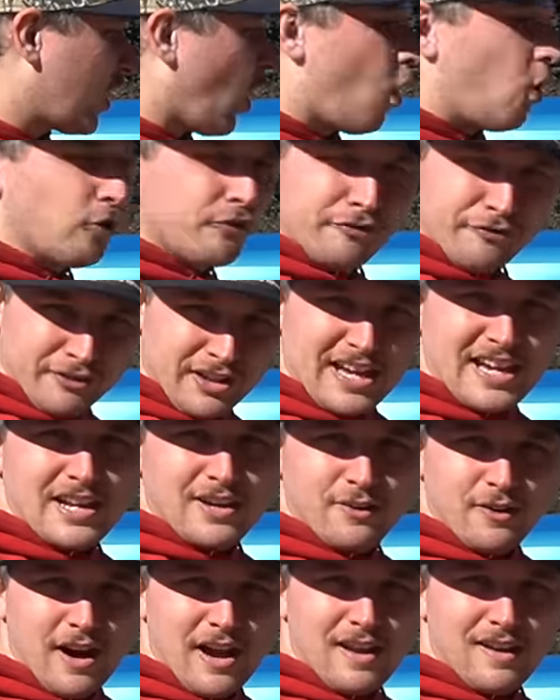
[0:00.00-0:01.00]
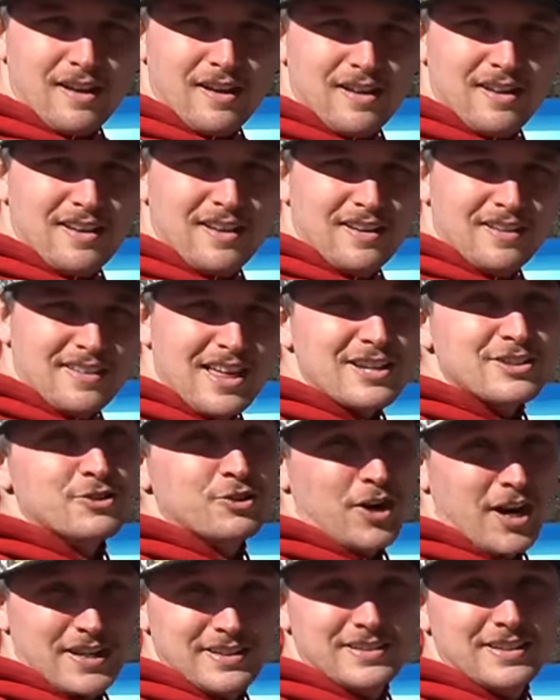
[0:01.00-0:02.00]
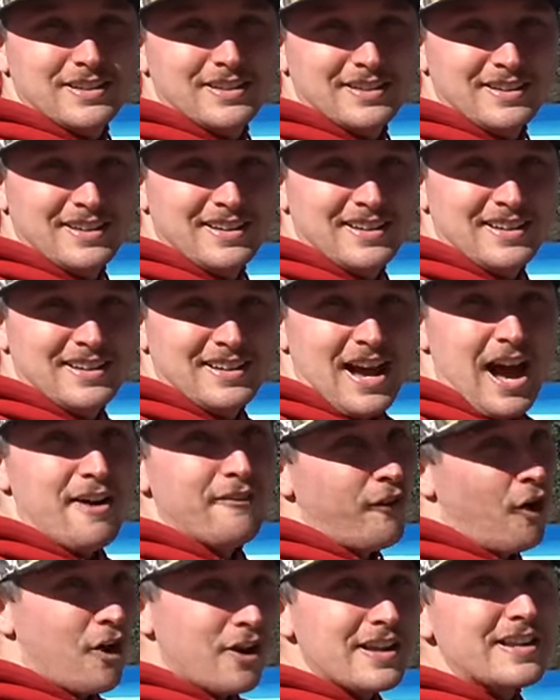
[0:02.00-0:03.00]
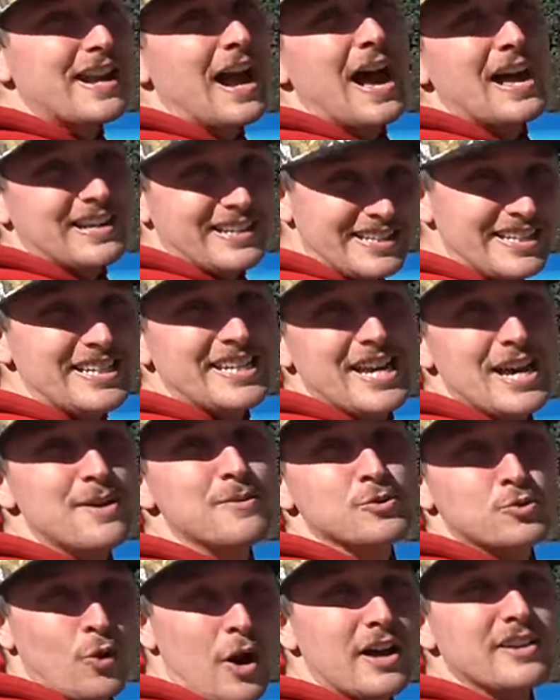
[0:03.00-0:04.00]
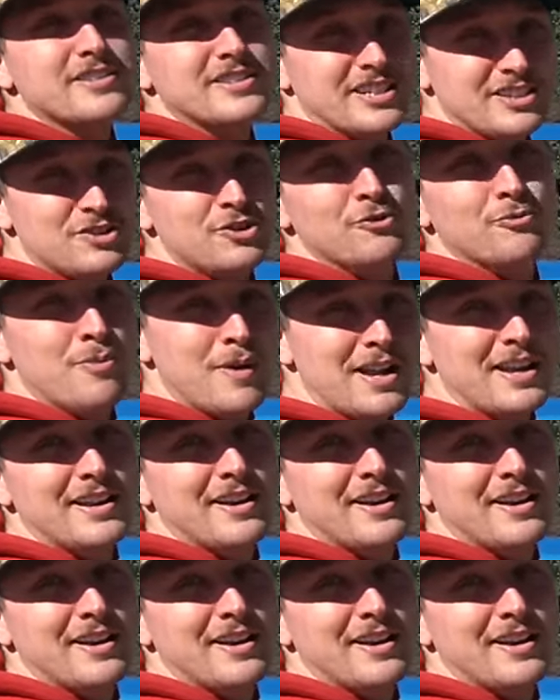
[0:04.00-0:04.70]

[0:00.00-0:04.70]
gold flake, right? That's crazy. I've already gotten DMs while, since you've been